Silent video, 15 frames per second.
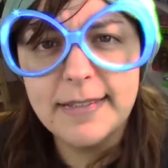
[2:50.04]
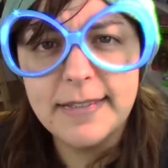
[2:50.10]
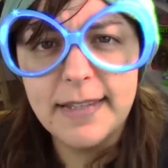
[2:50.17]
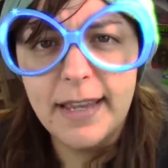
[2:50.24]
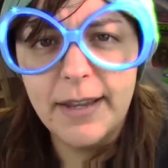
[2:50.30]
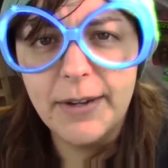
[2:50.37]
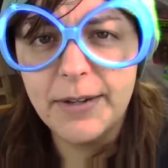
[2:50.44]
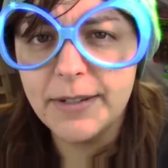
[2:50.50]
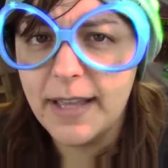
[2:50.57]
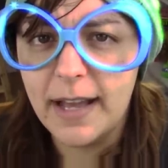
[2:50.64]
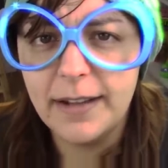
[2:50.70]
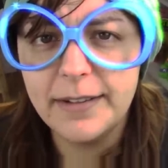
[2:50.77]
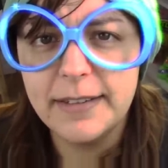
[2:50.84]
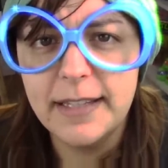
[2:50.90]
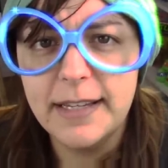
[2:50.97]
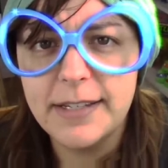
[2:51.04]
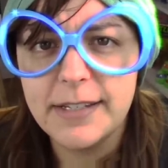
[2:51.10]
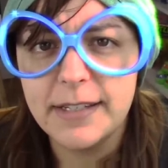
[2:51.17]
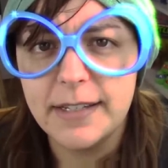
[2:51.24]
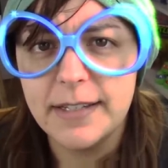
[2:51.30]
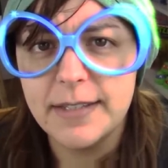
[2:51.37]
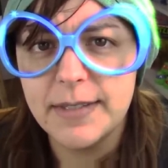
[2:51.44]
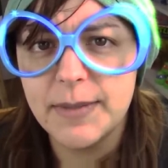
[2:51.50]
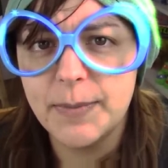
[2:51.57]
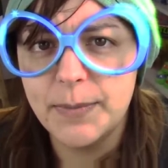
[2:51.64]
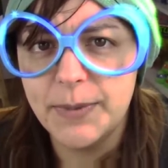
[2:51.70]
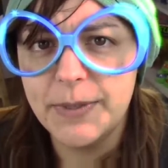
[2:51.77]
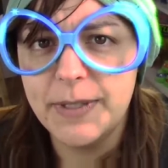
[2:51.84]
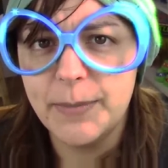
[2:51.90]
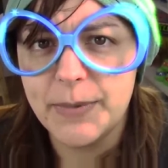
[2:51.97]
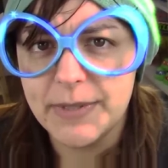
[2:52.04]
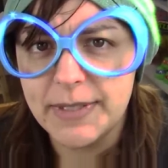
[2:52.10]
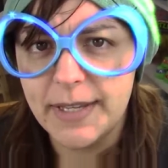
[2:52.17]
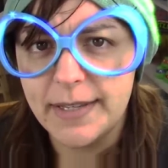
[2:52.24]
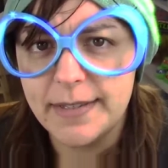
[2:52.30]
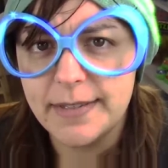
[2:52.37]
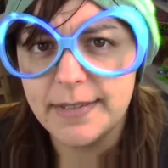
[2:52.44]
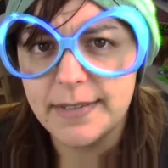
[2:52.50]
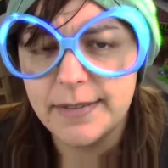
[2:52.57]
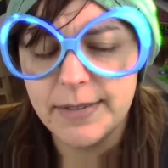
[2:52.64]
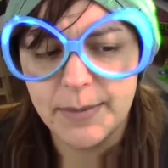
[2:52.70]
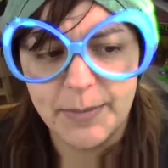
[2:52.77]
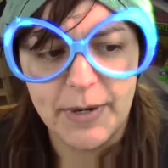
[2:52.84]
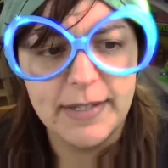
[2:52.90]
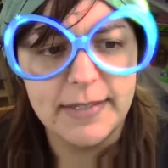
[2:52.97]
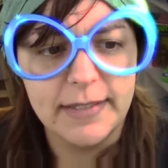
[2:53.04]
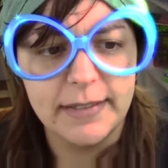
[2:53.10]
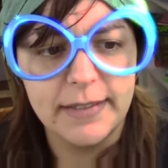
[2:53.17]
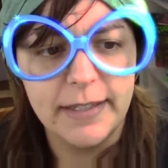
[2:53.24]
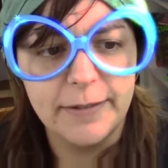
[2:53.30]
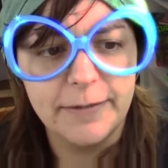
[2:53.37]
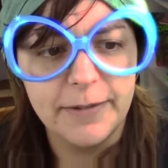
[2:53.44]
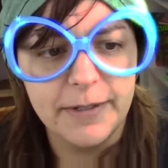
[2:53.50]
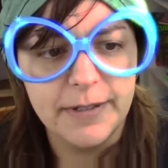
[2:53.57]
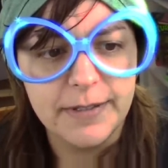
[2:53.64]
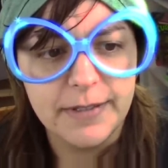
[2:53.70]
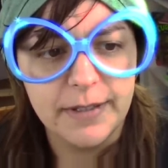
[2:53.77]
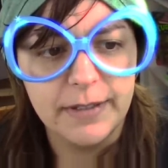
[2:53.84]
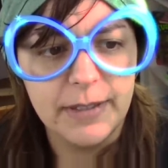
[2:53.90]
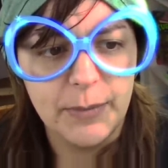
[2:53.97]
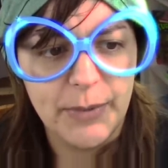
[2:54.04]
say her calculation is pretty precise, surprisingly for a salty